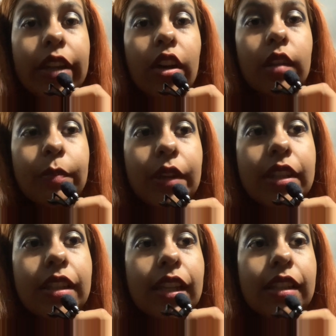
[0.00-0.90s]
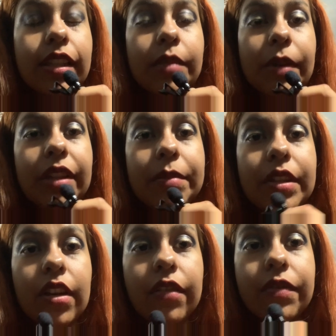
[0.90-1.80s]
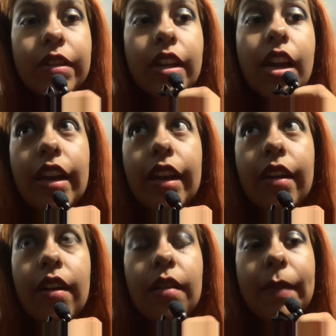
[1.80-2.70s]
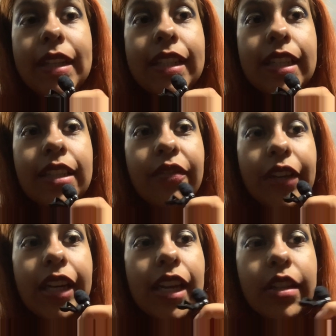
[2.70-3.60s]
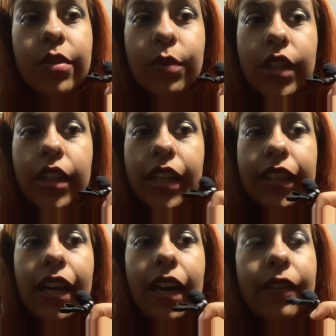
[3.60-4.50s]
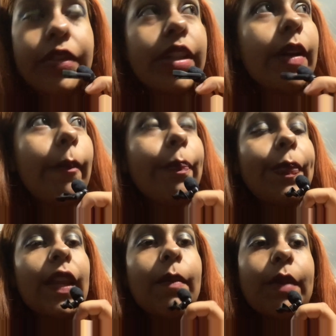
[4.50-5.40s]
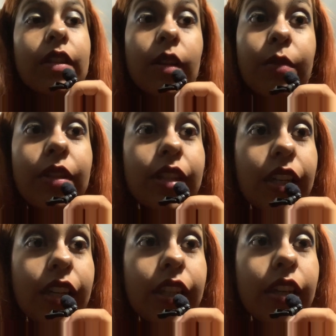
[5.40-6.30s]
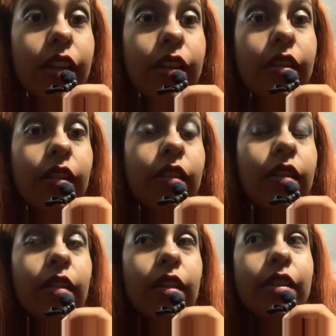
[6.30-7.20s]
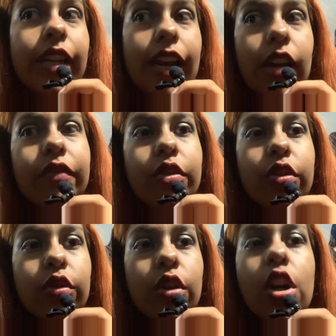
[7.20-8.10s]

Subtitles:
guard person that sits by themselves, and my seat is the very last one, like the half seat, but someone's sitting there because they have to,